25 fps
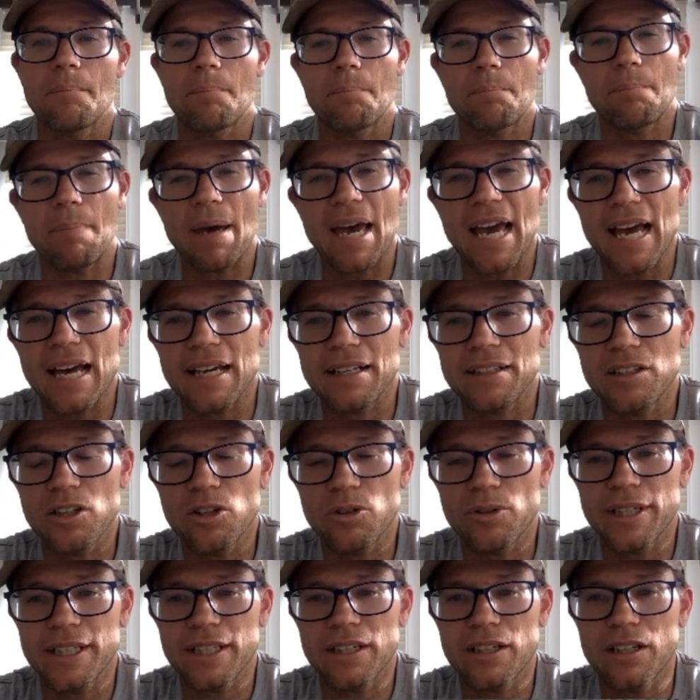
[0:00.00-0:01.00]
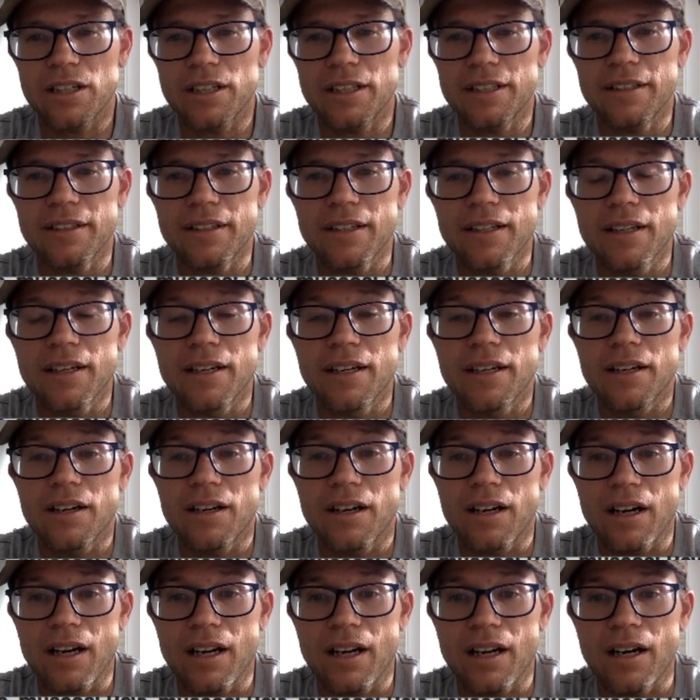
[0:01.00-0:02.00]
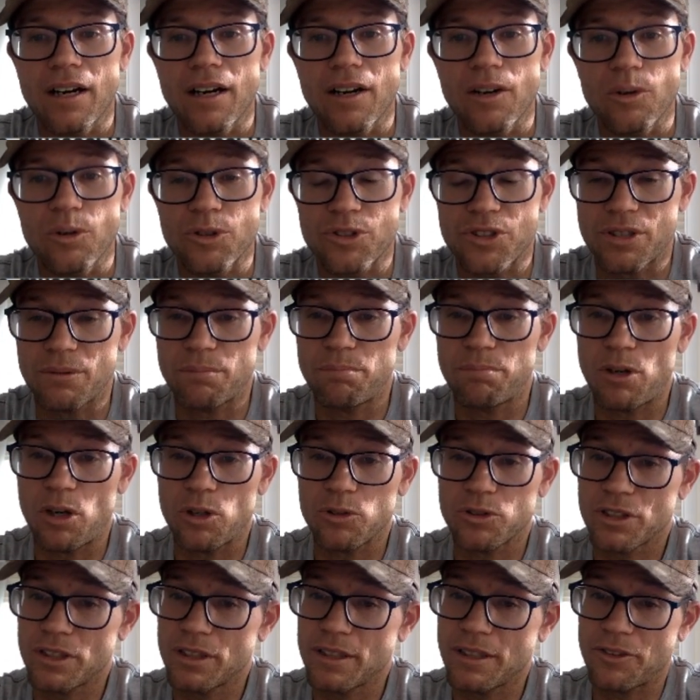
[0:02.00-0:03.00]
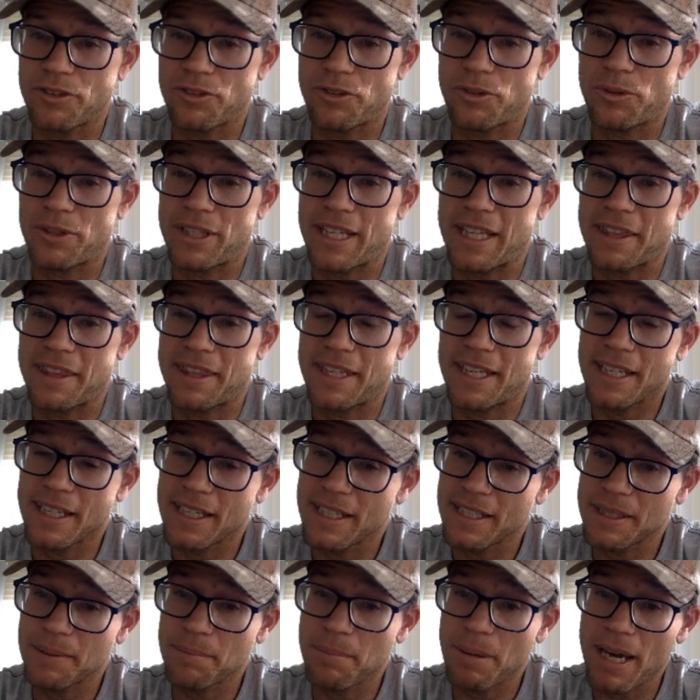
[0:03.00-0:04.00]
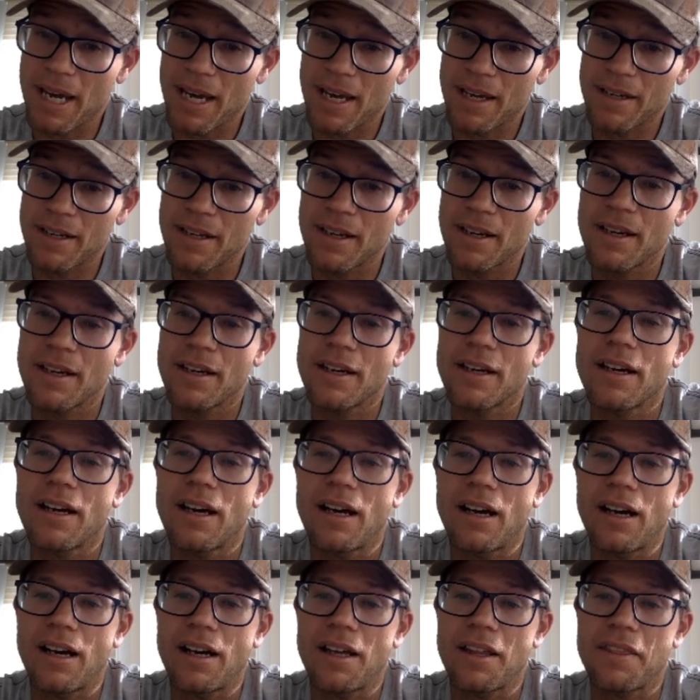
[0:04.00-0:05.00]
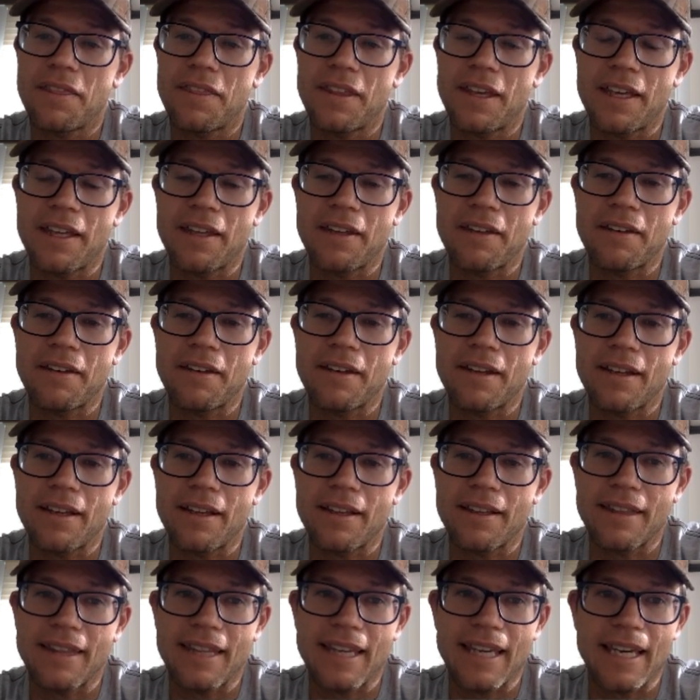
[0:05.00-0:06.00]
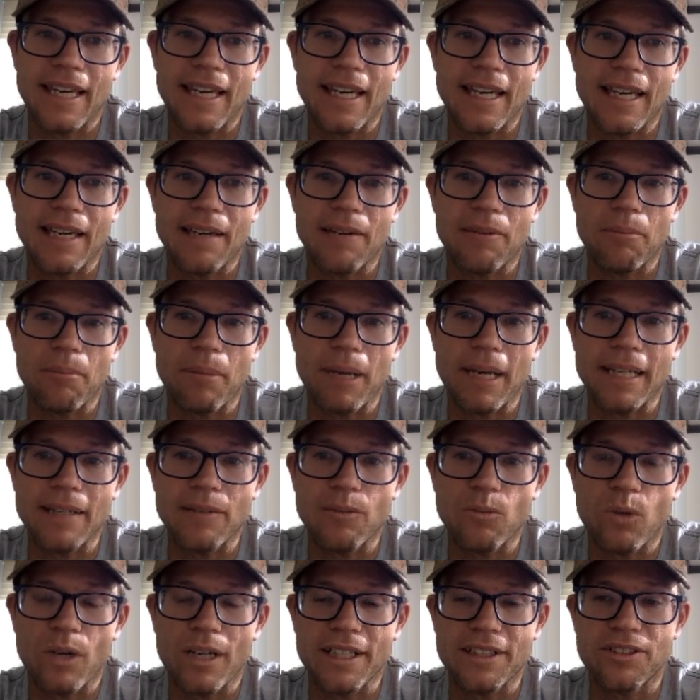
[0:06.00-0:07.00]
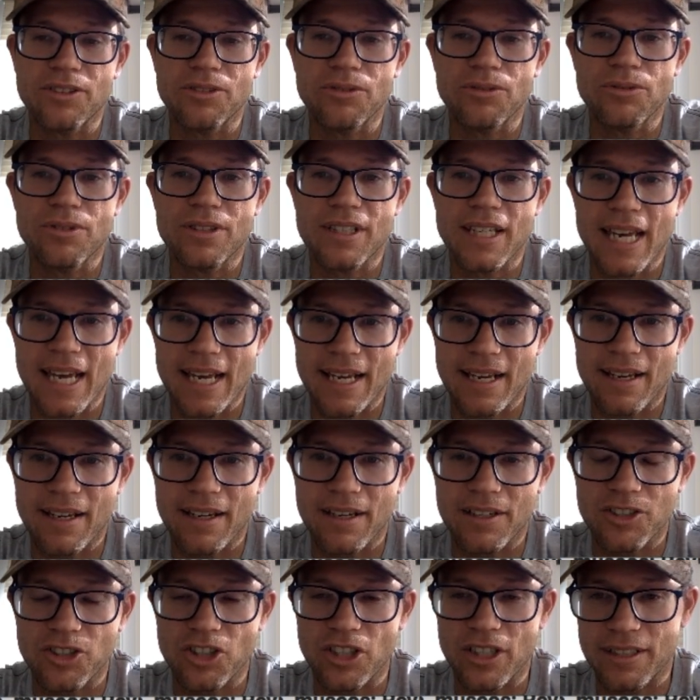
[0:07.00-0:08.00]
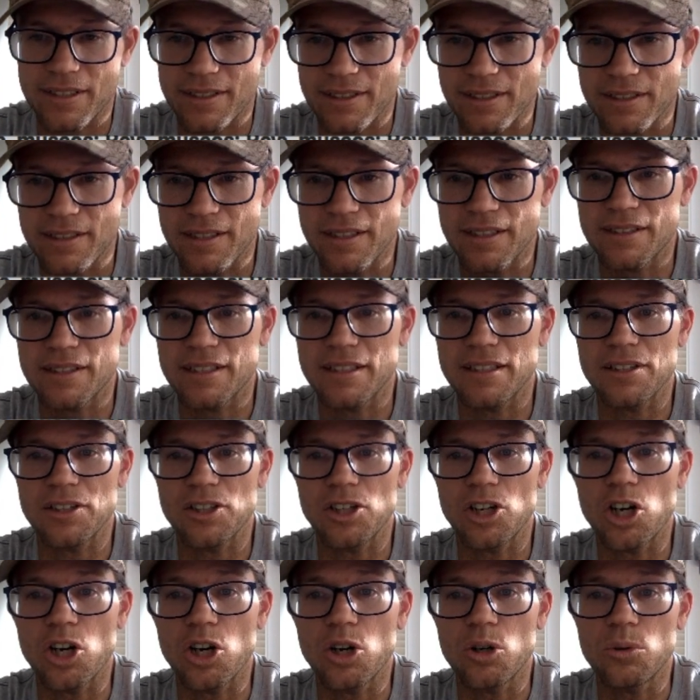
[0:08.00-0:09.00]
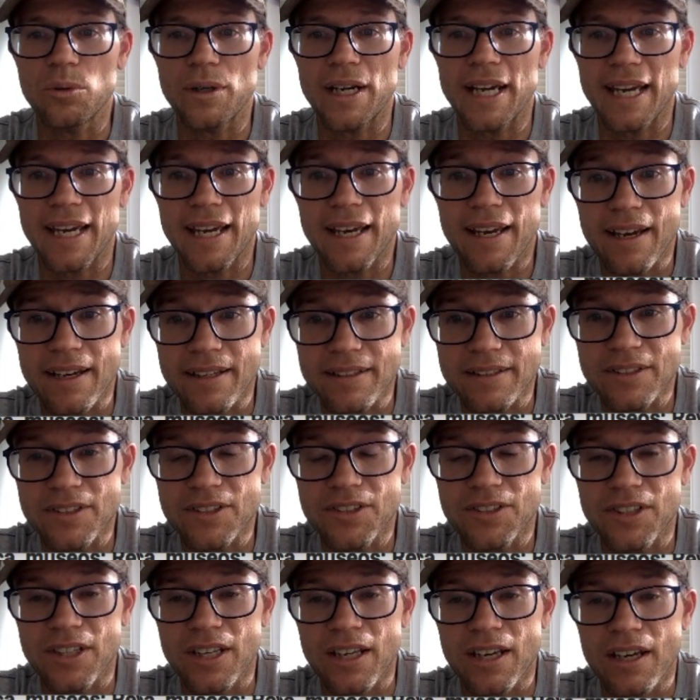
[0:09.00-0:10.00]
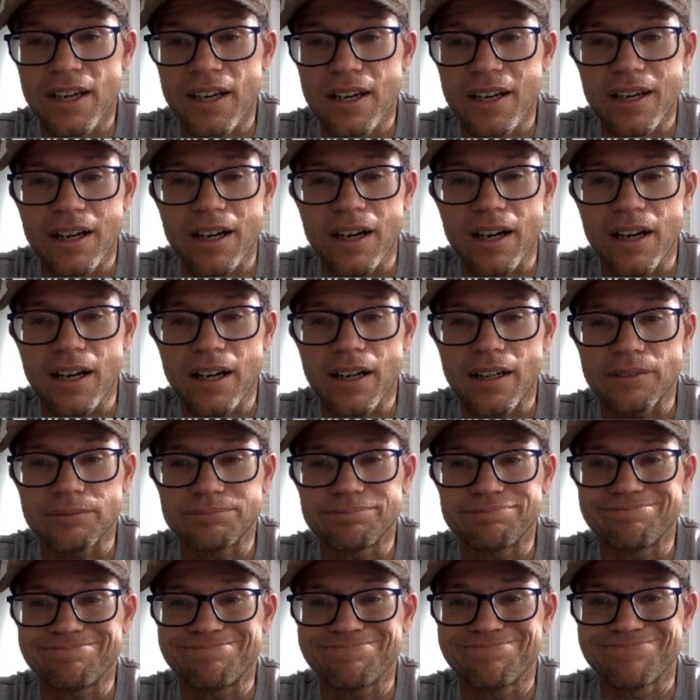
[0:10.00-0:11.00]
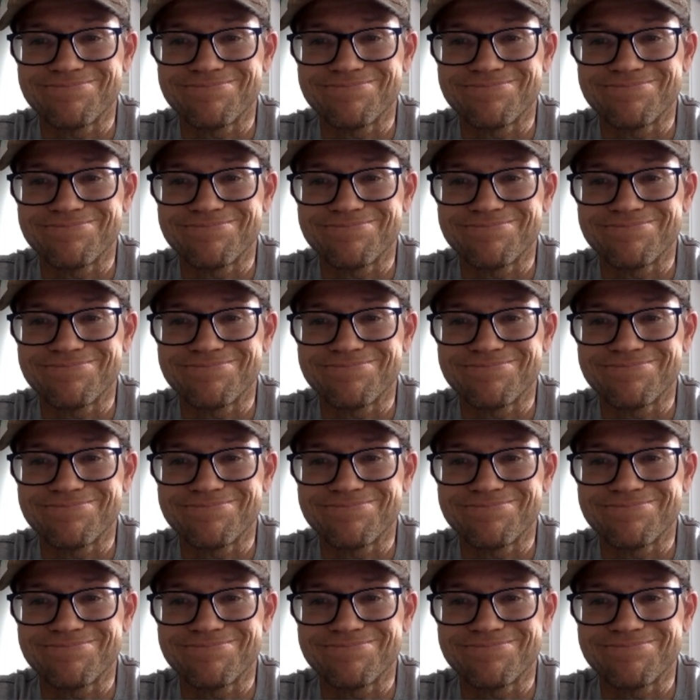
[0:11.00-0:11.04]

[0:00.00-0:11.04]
bad going on, or supposedly, or they think is bad, then they might want to take justice into their own hands. Um,